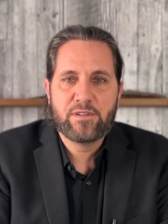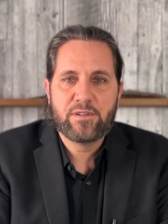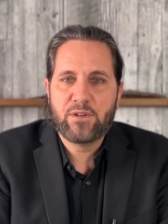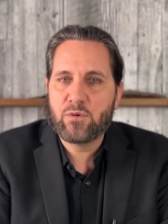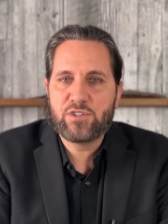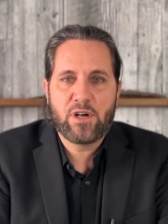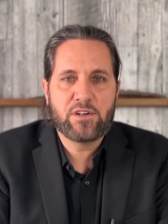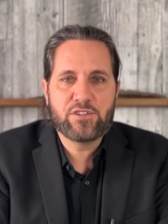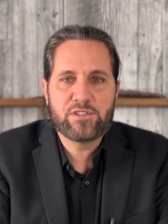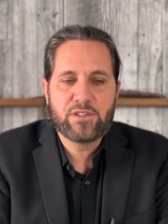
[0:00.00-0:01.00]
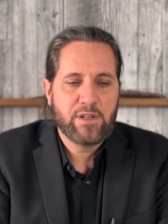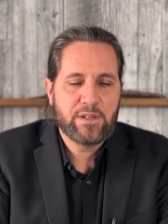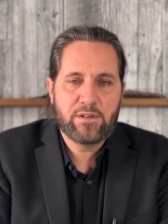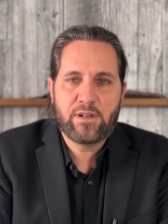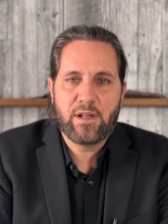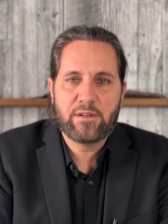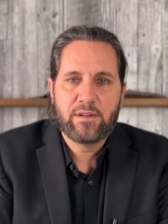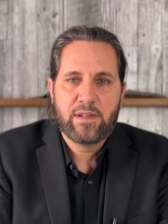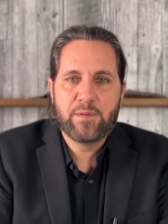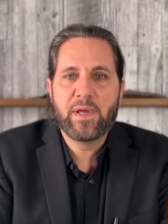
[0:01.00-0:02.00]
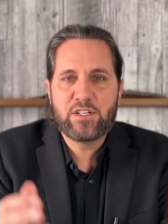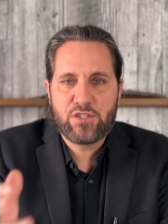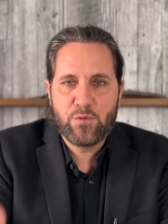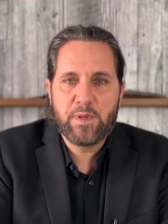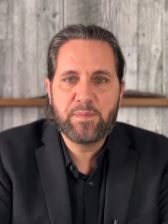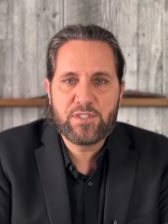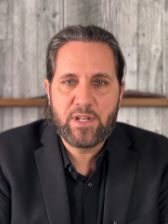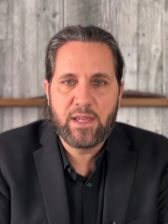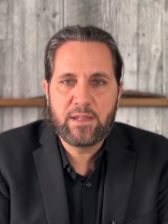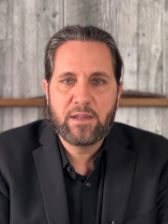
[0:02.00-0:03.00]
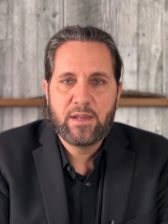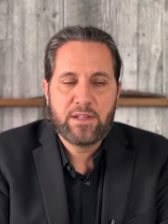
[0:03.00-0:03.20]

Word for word: No charges, you're done. You made a stupid mistake.